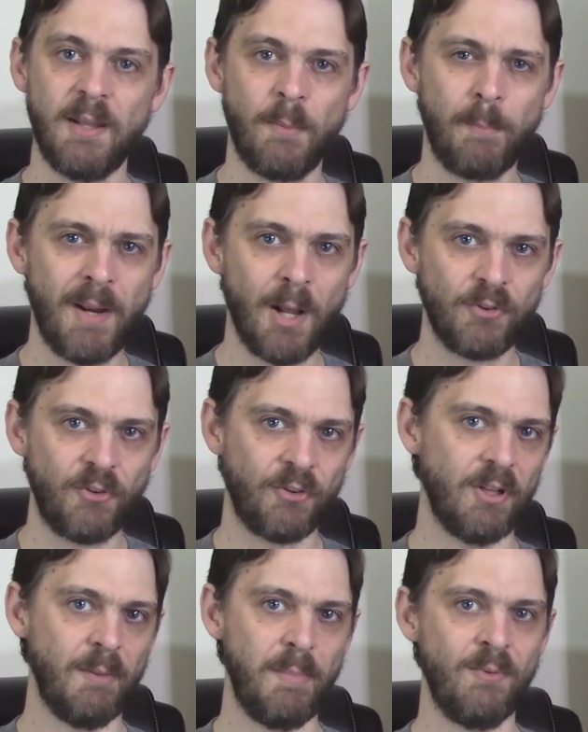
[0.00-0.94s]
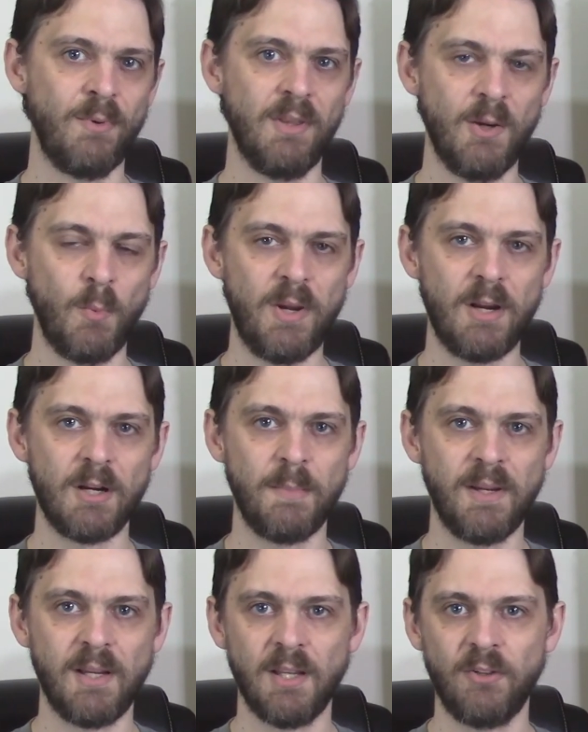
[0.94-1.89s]
The bounce is going to be really weird
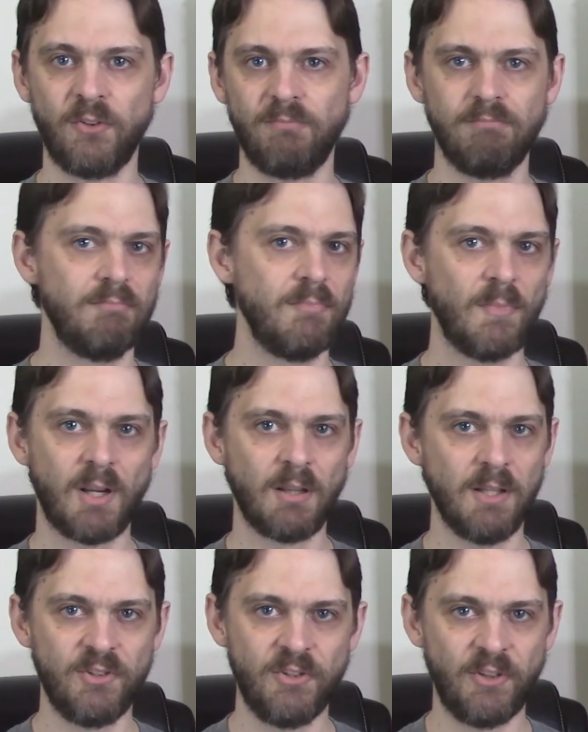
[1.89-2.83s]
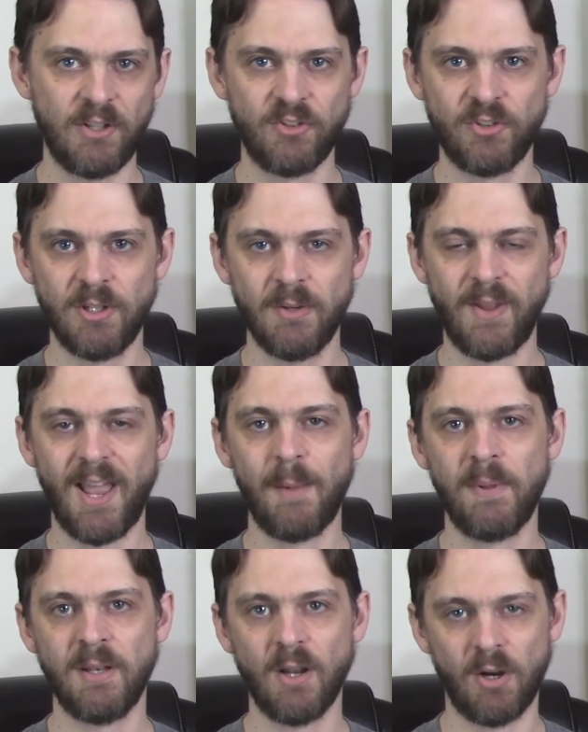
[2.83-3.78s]
because collisions that shouldn't have
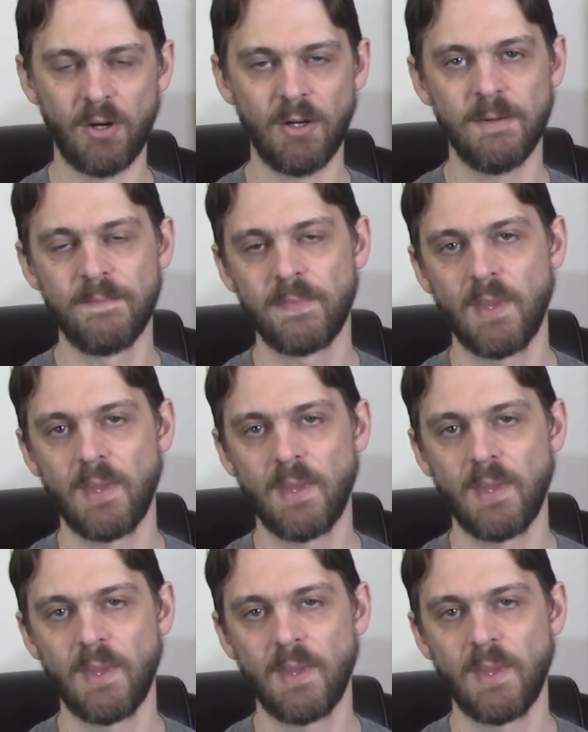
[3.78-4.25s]
happened are.